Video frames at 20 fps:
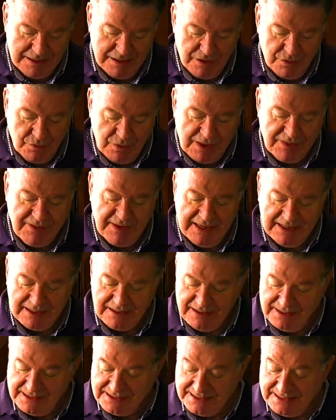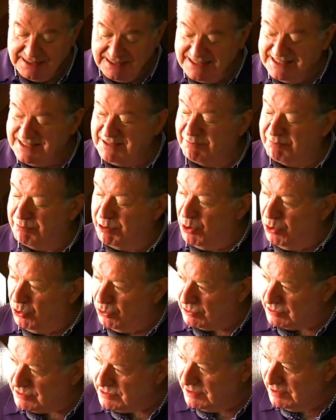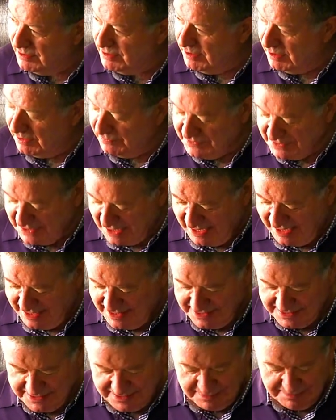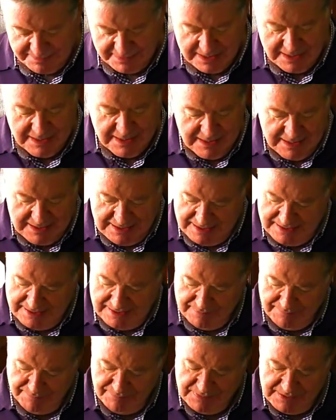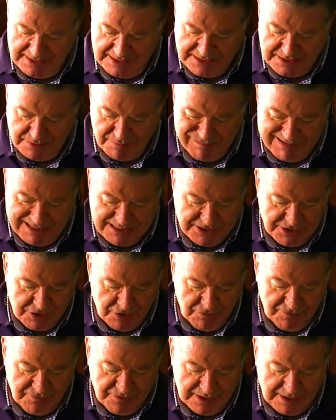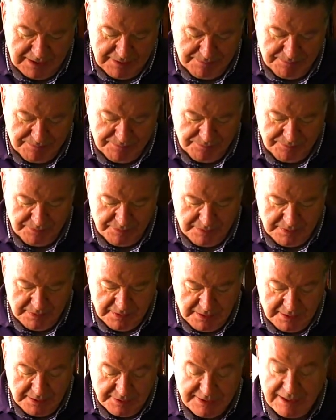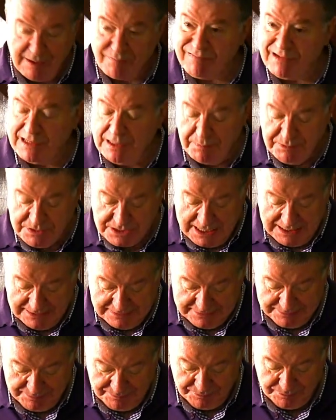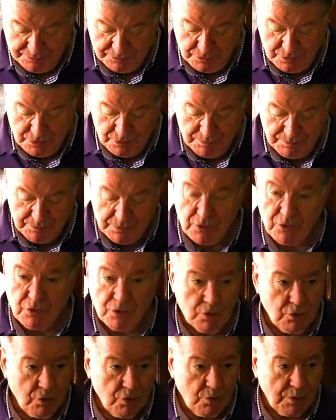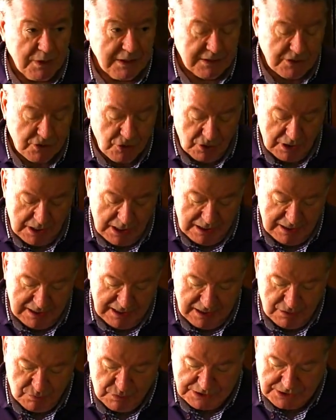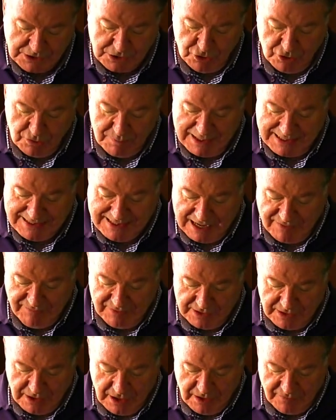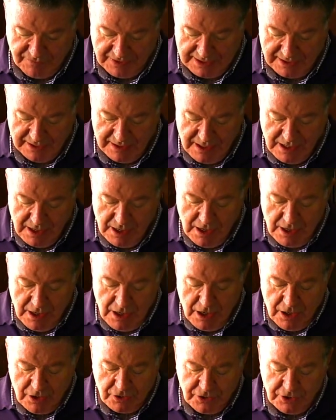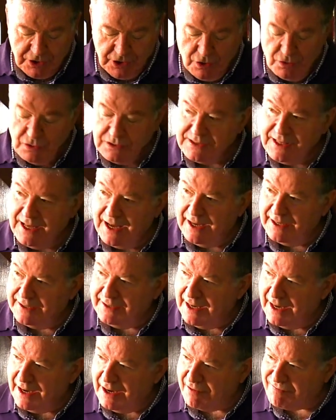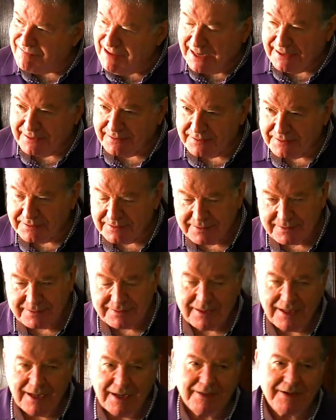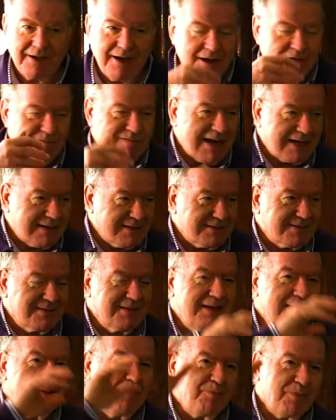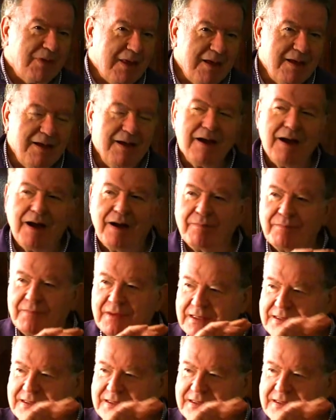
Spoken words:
with Hitler's support of Zionism is a bridge too far. Deborah Lipstadt, who we saw earlier, was sued by David Irving, accused Hannah Arendt. Hannah Arendt, in